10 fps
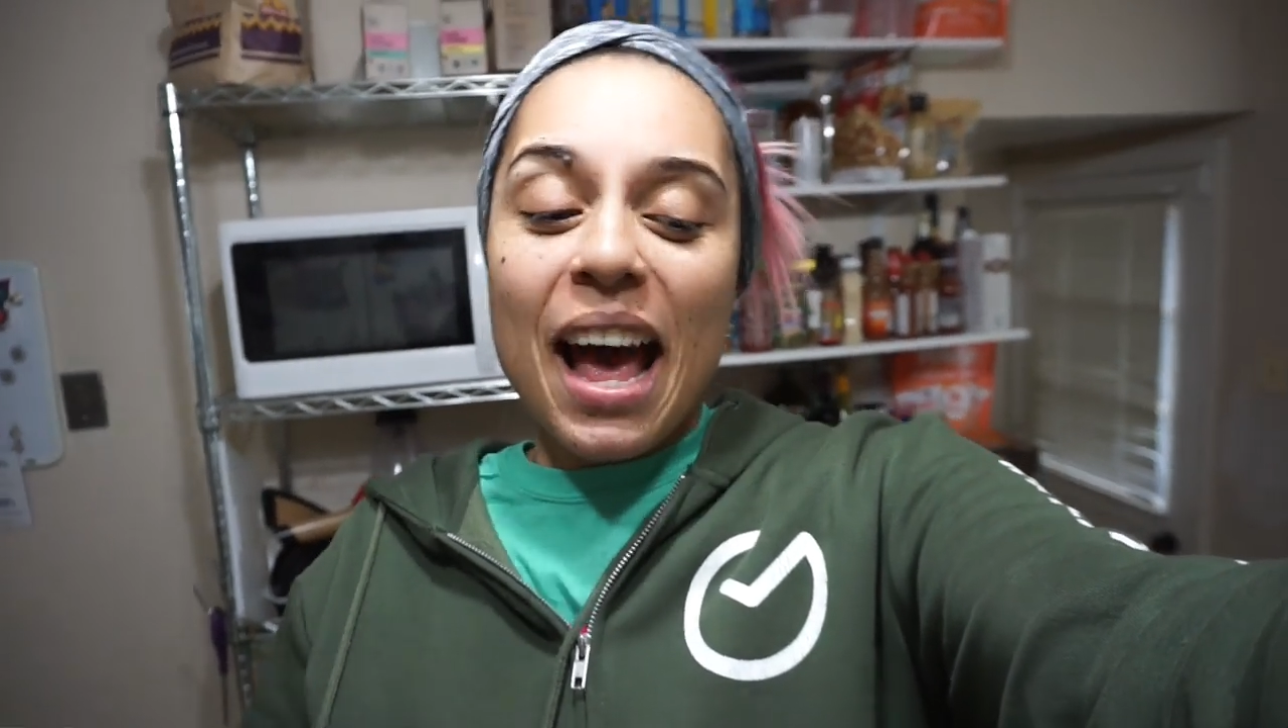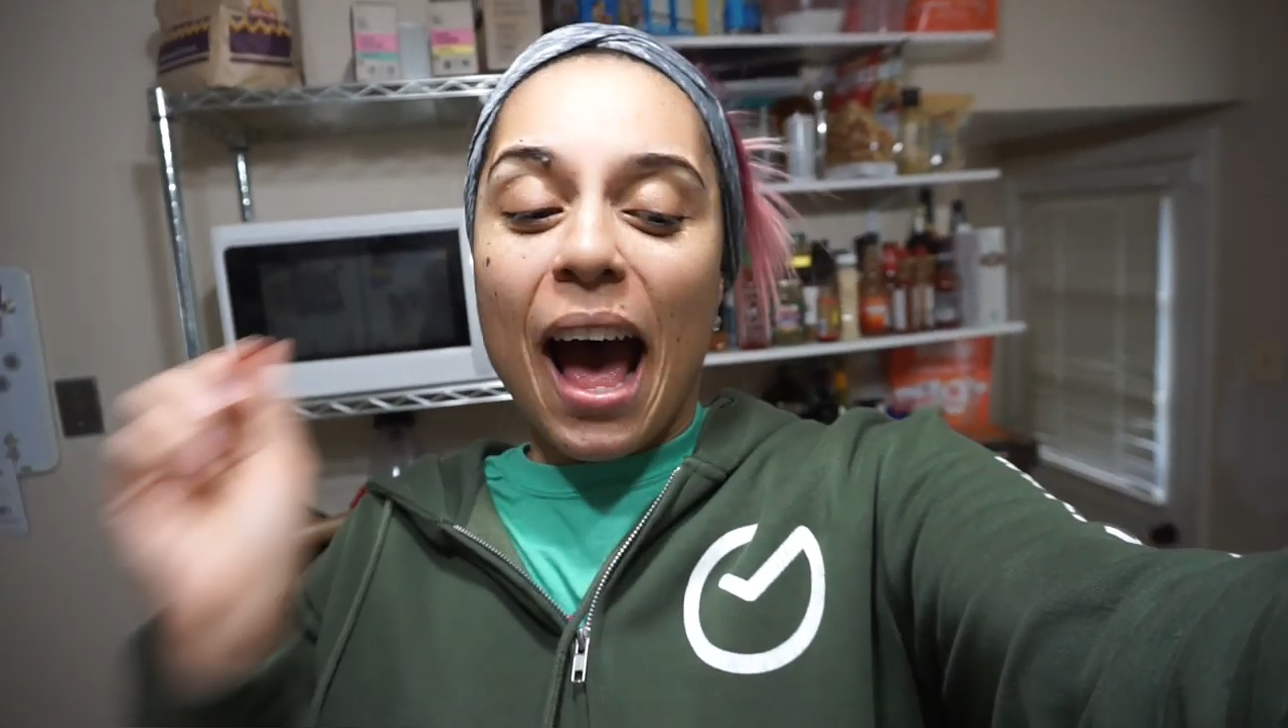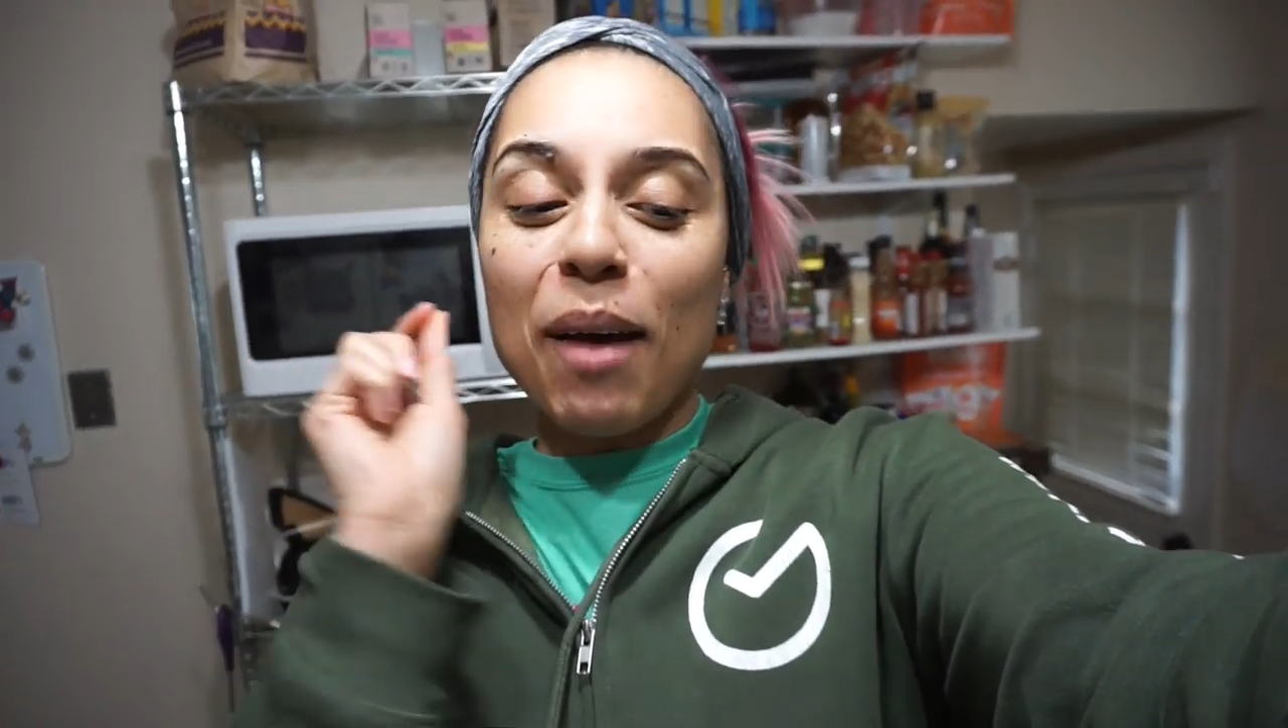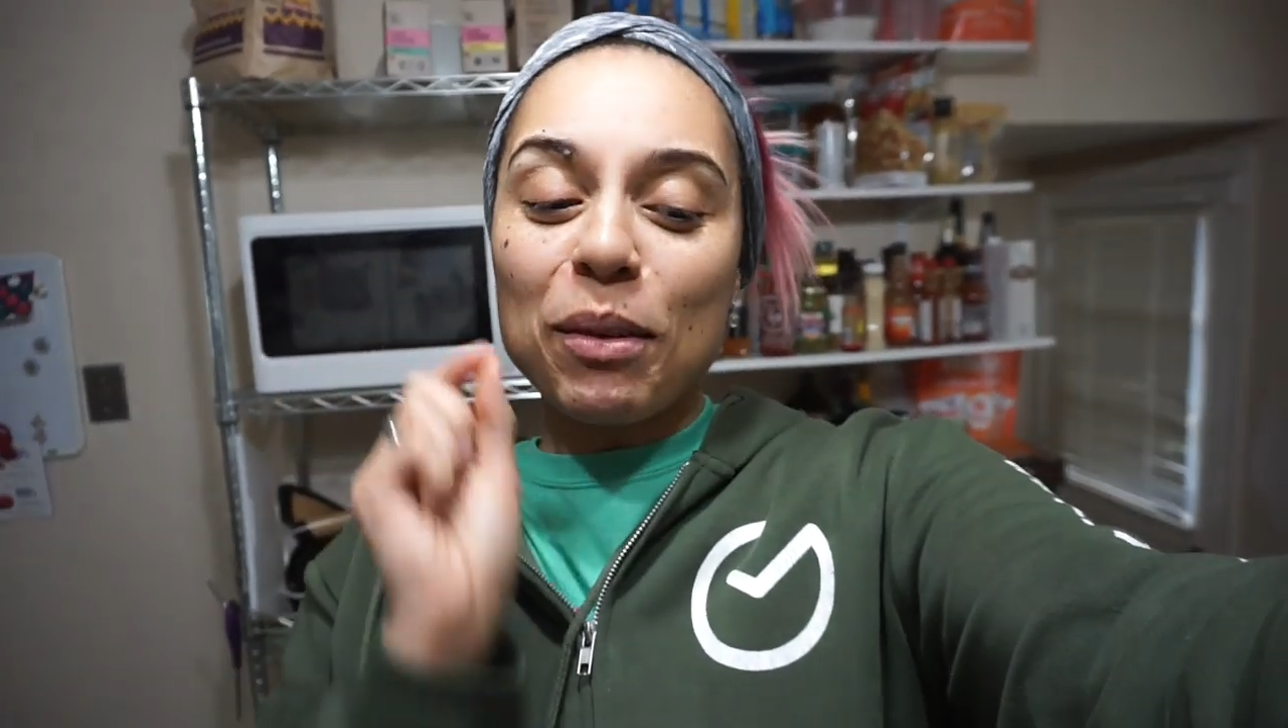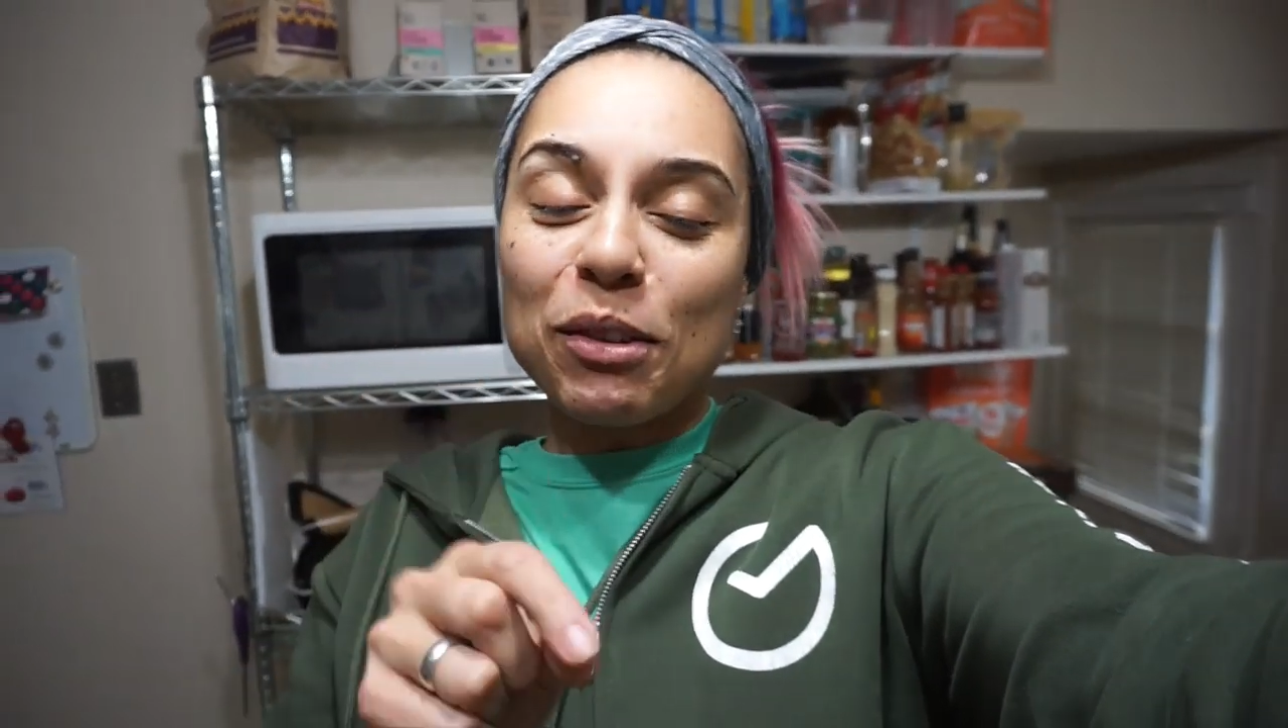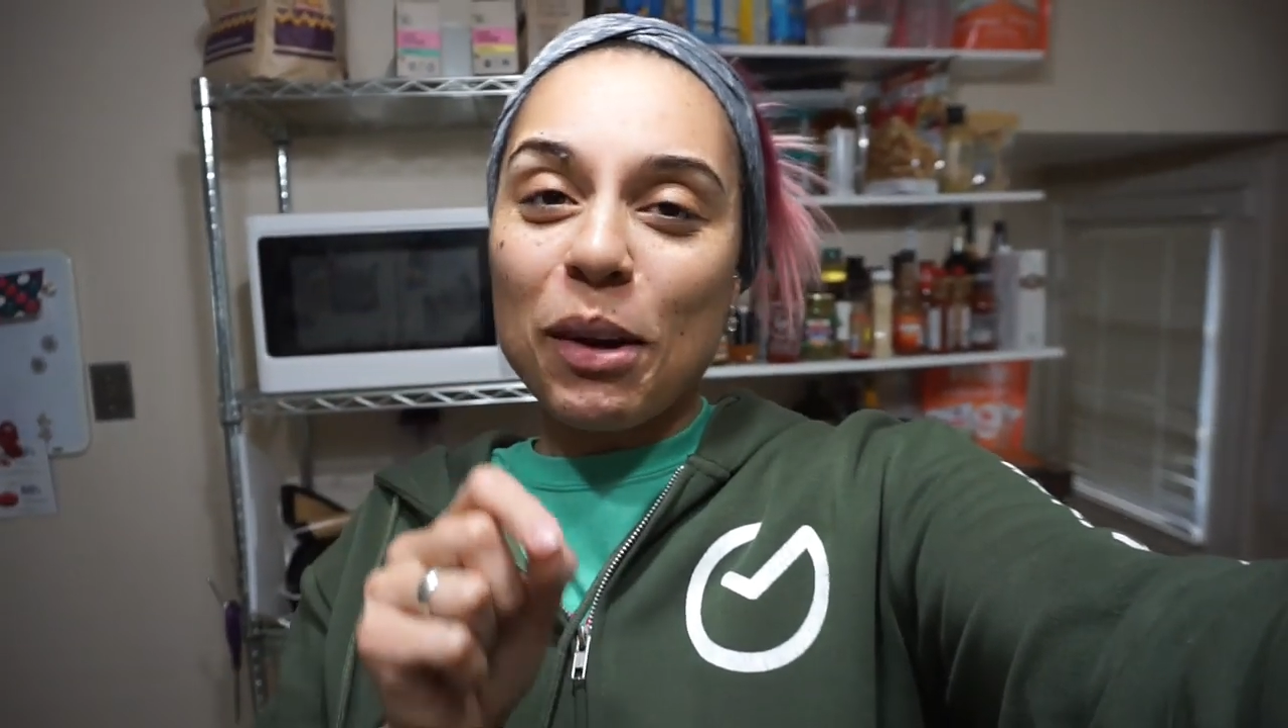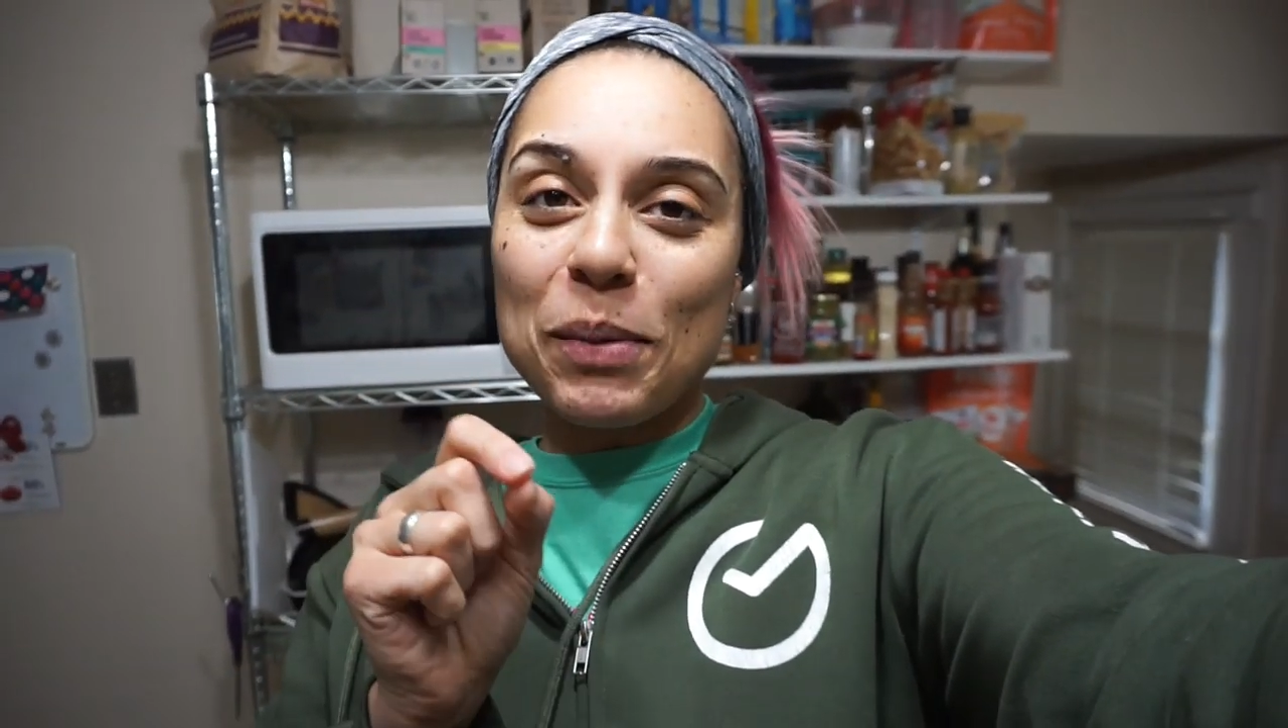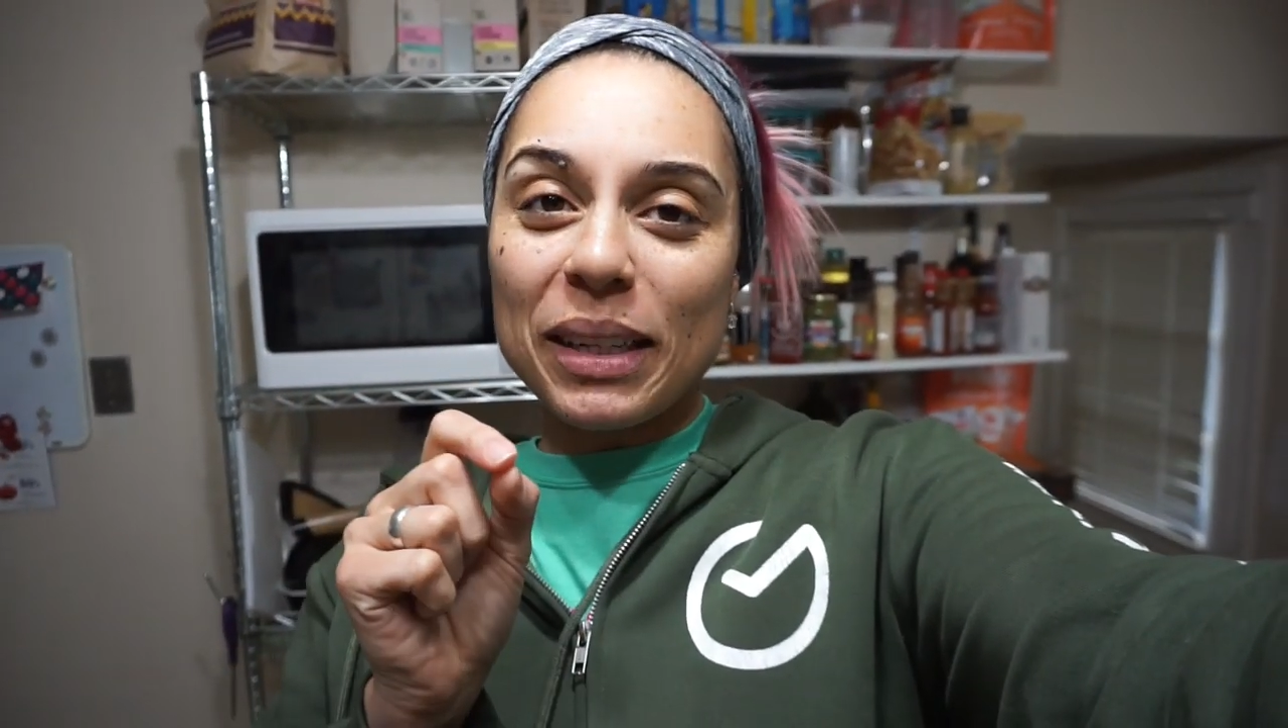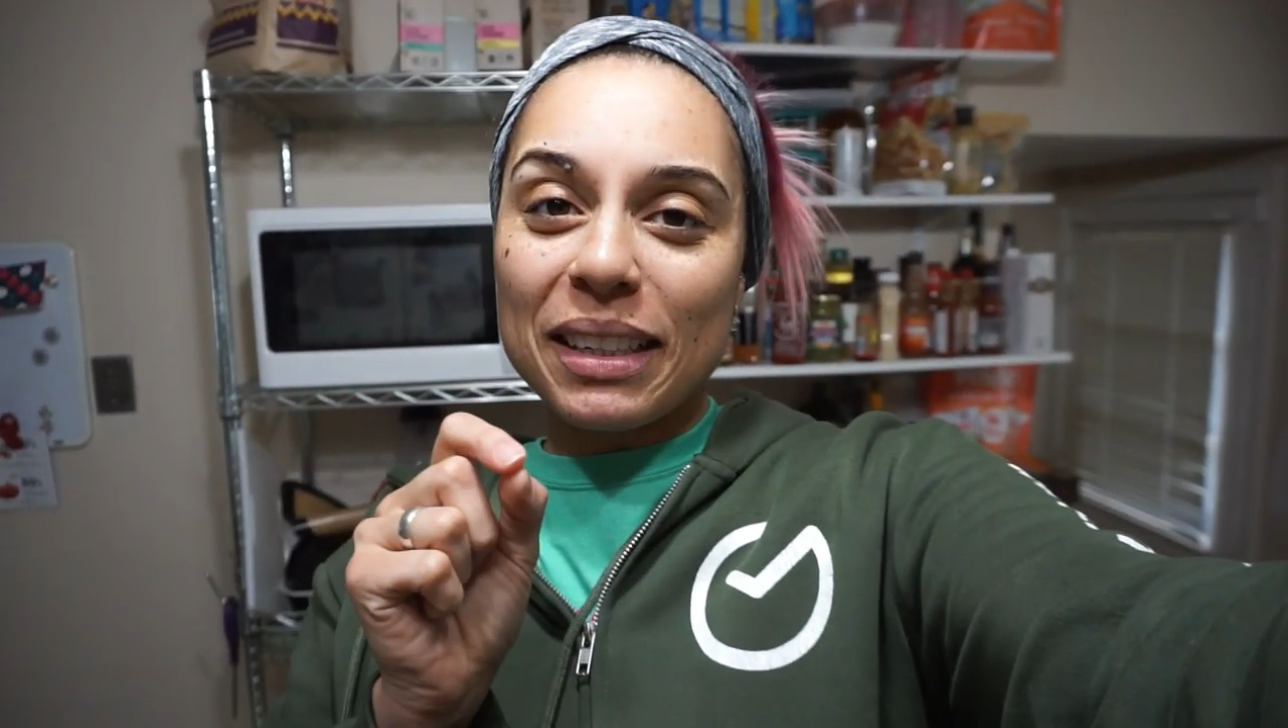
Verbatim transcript: I will show you what it